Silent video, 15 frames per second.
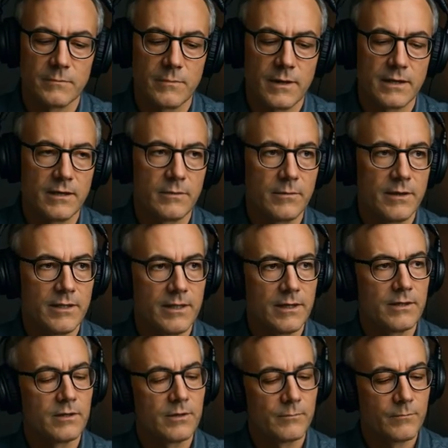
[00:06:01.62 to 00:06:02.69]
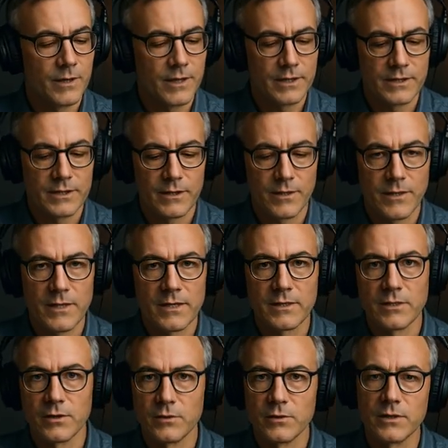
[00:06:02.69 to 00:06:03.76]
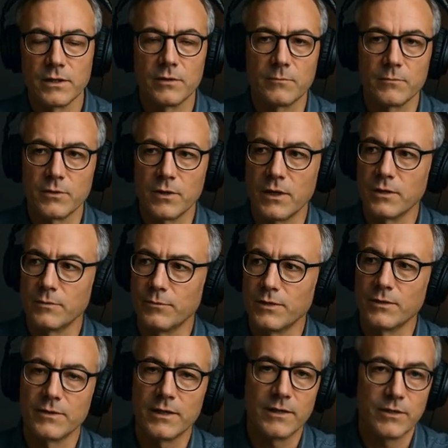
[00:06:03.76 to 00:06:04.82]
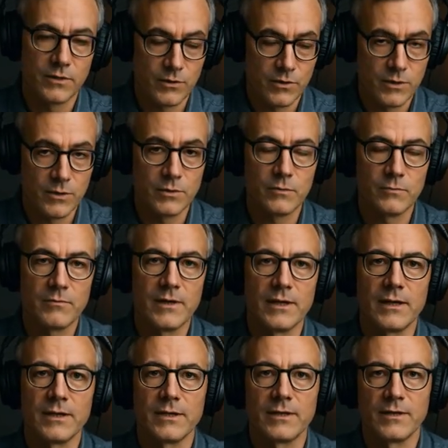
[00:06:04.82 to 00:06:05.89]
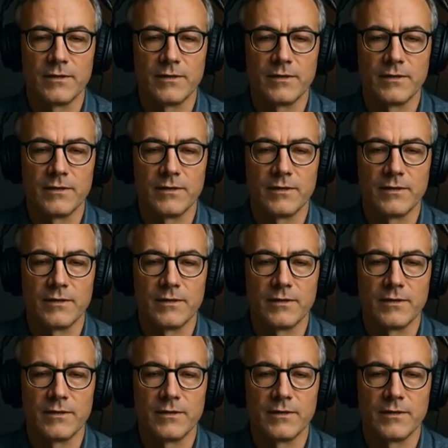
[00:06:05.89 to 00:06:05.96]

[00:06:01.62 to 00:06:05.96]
many beginners make is using prompts that are too vague.